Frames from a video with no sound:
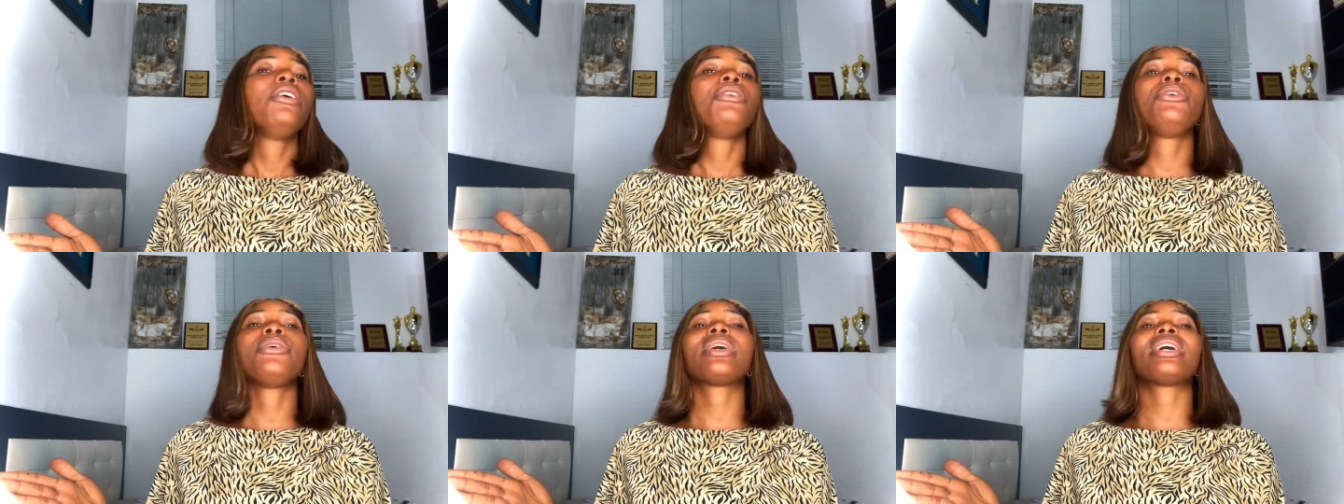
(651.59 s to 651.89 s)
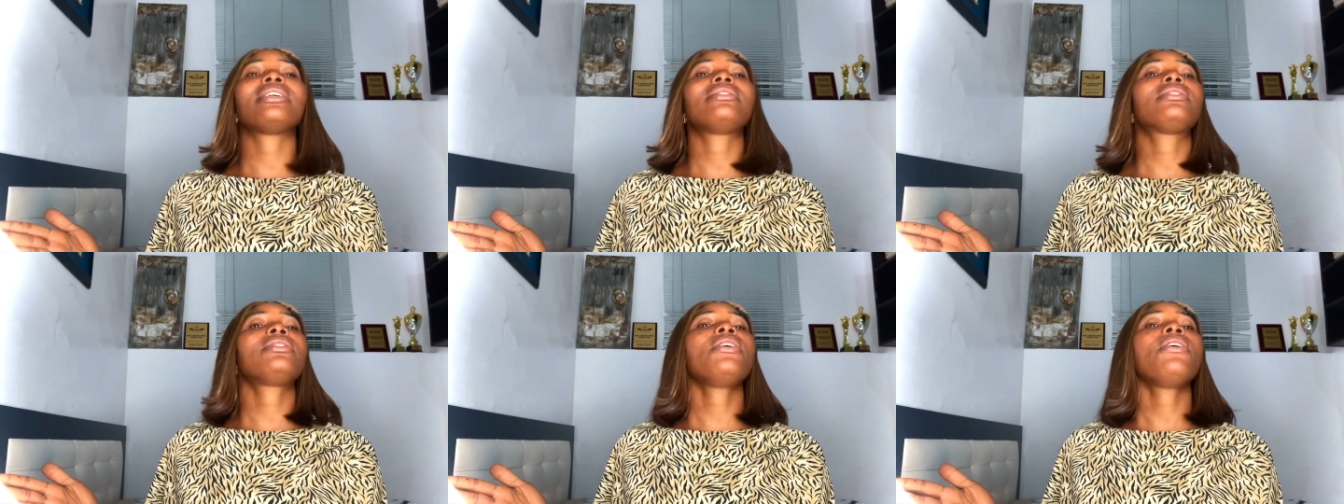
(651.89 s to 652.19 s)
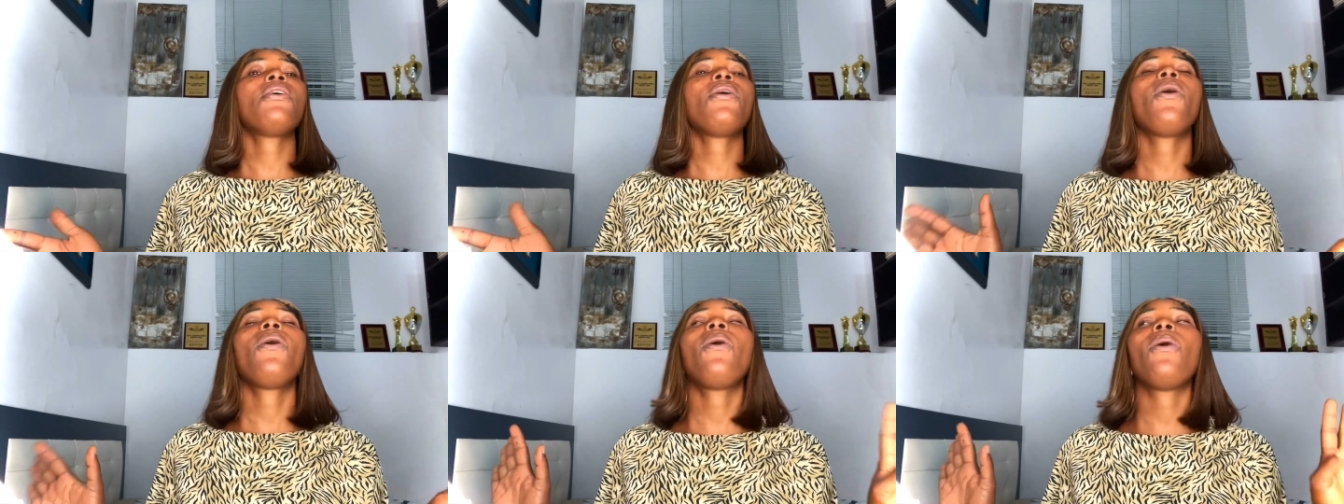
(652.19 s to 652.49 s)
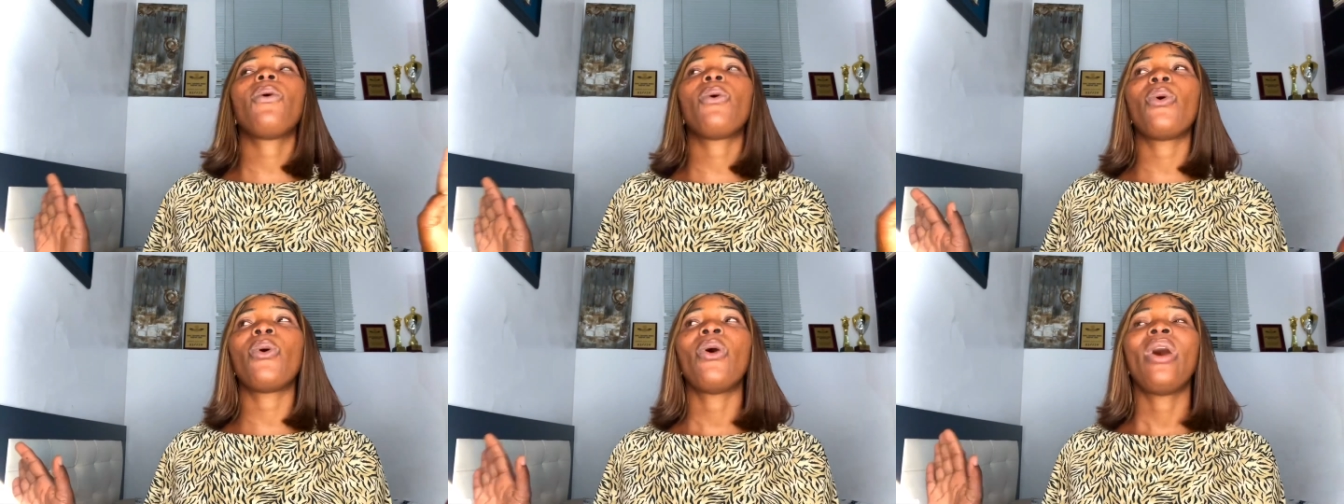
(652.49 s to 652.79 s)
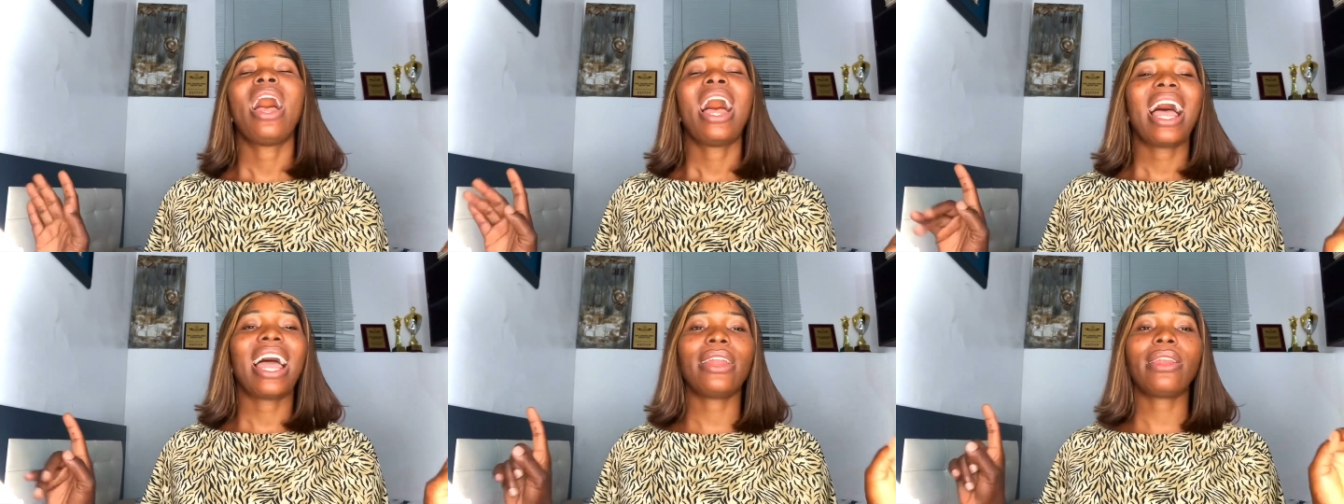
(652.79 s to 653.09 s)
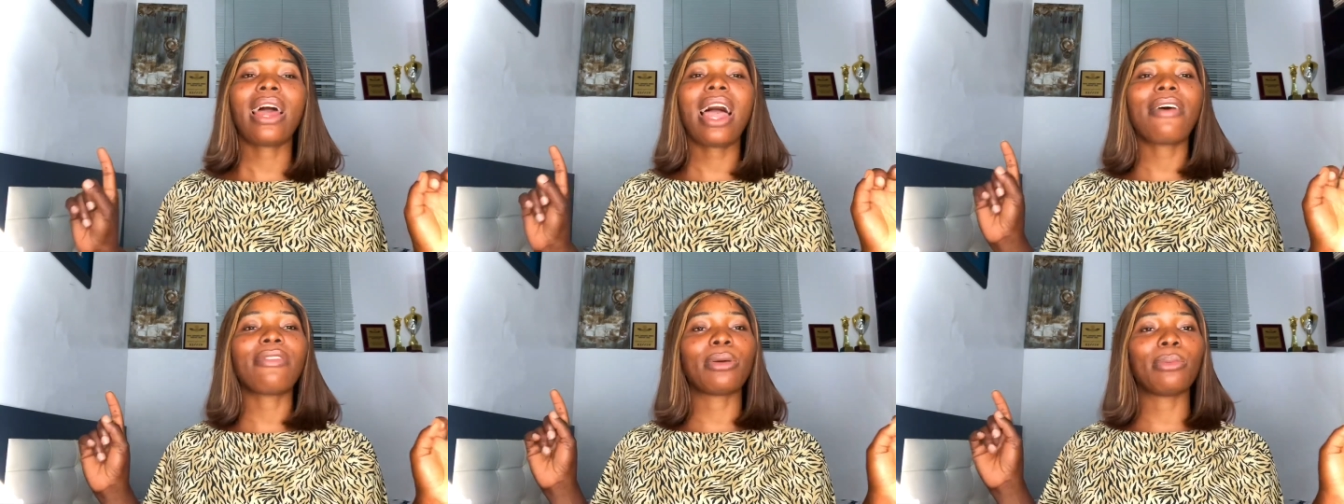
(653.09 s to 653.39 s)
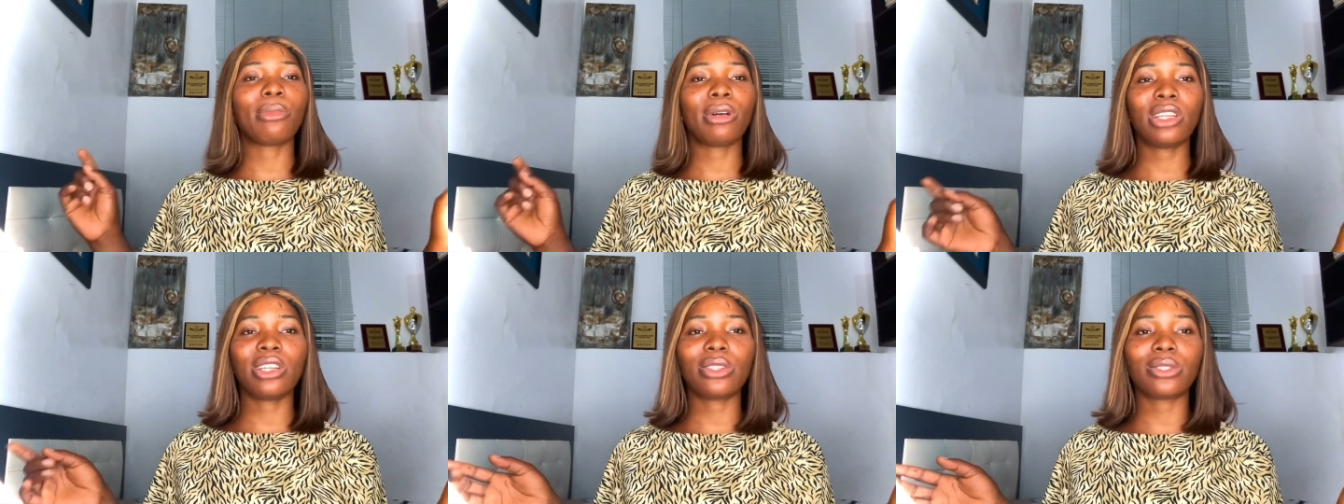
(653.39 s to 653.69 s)
You can say, Oh, I don't have
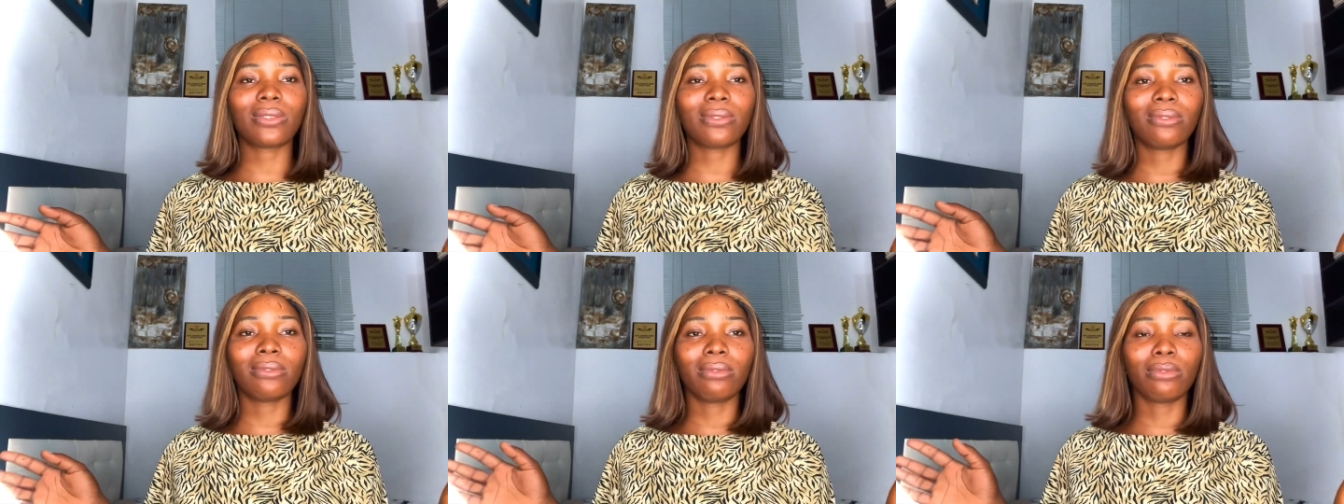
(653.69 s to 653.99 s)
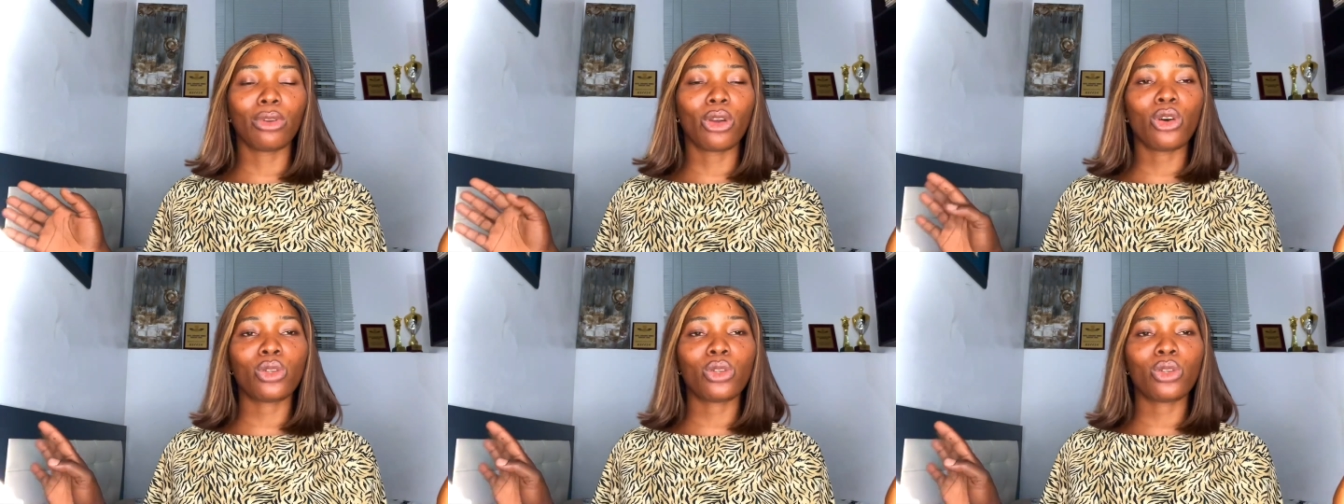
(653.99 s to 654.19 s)
the money to